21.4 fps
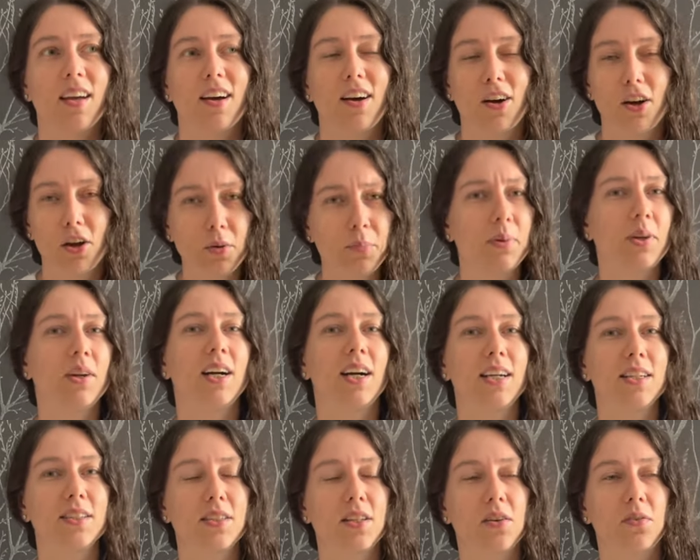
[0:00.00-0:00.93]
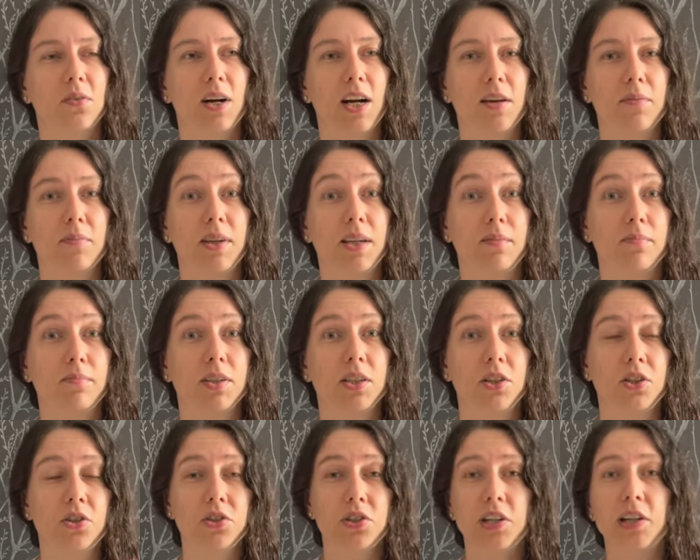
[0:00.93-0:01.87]
I hope you guys know what I mean, but
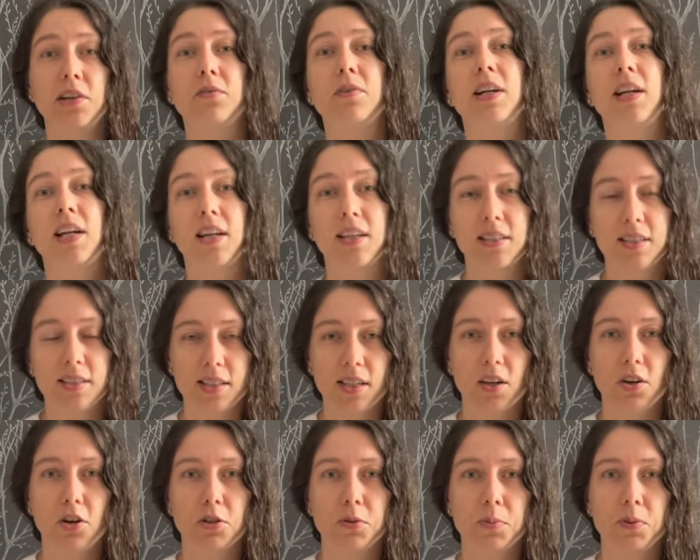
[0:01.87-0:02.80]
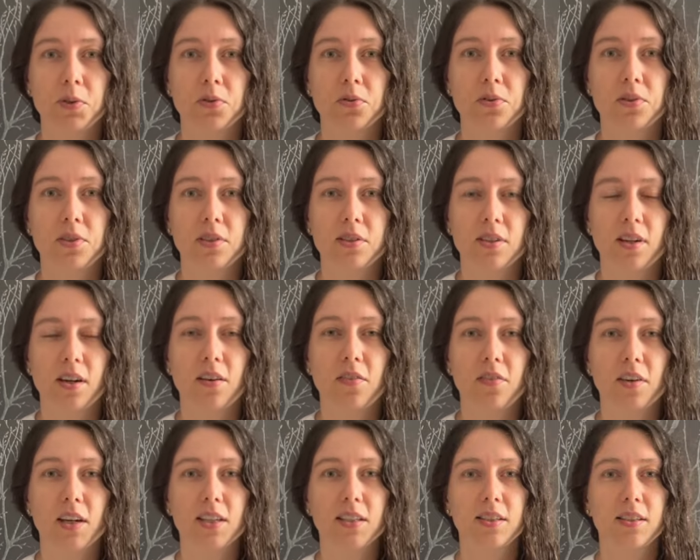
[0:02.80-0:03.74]
usually when I see hospital stuff,
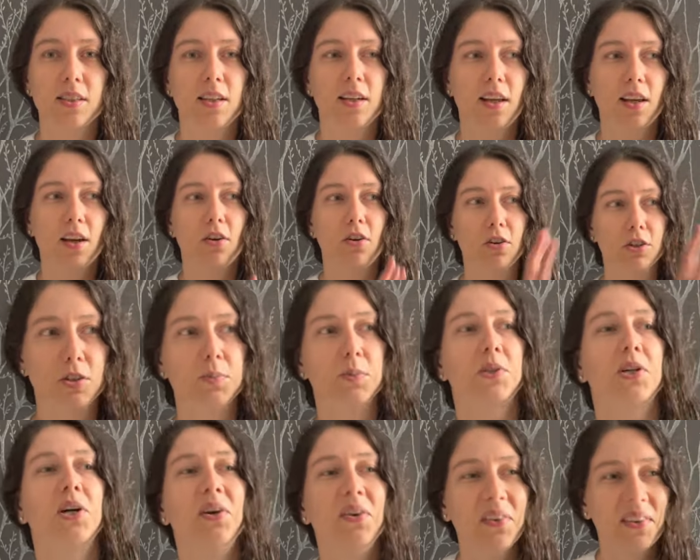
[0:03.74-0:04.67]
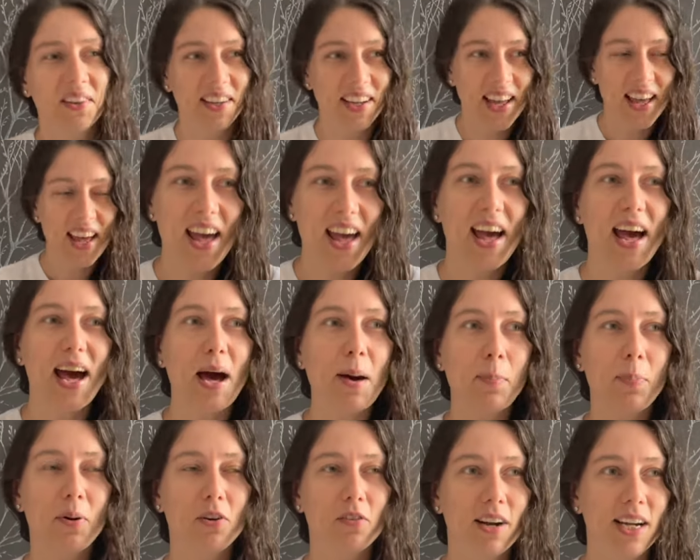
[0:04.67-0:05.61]
I see like hospital
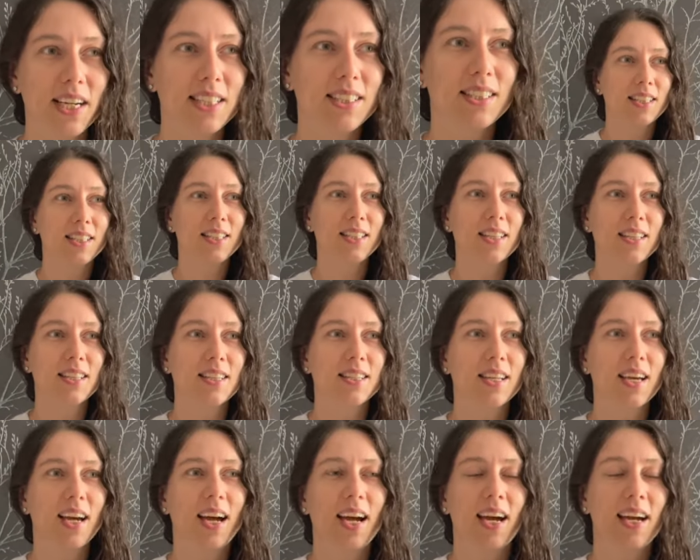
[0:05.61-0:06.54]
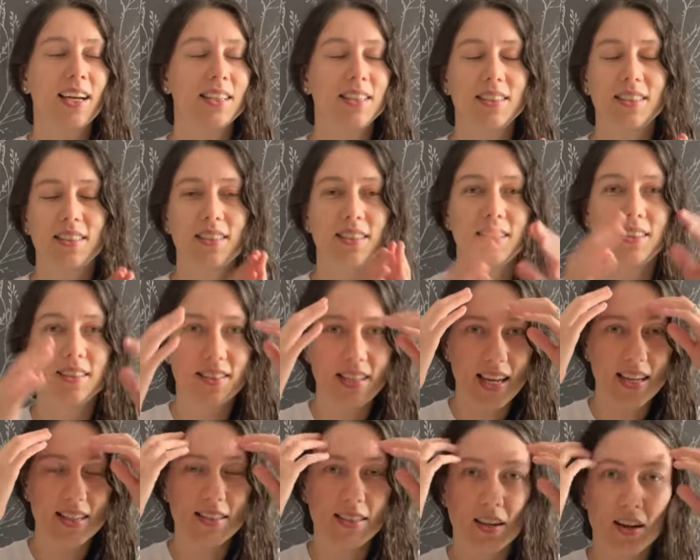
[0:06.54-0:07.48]
apparatus, and
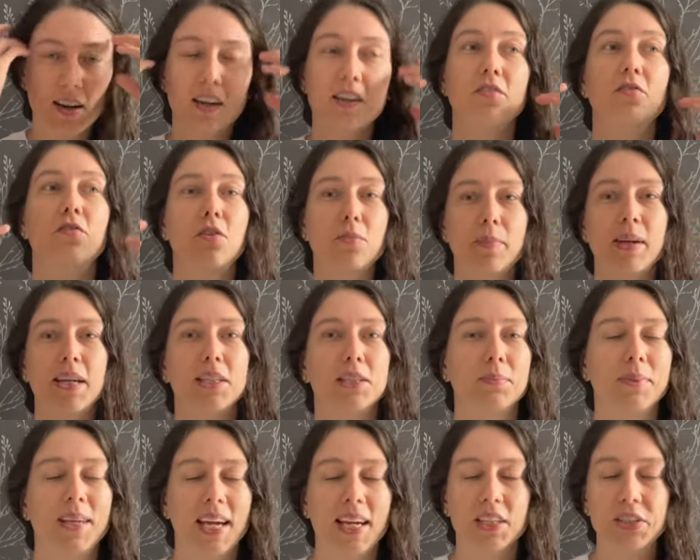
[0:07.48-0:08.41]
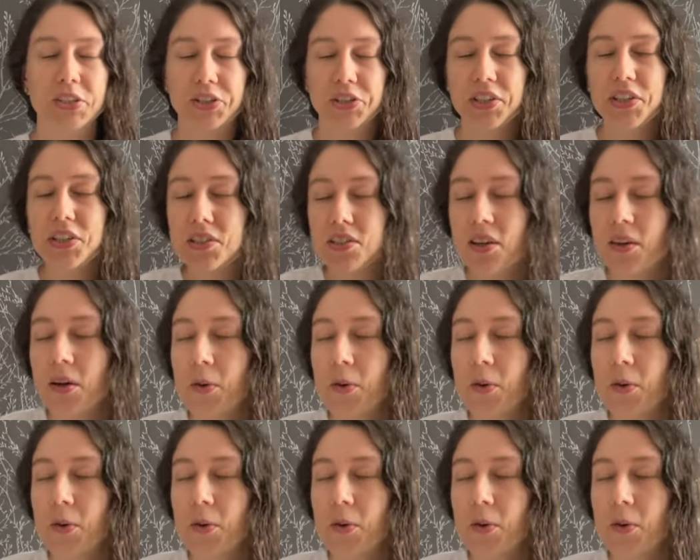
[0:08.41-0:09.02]
that's kind of what makes me anxious.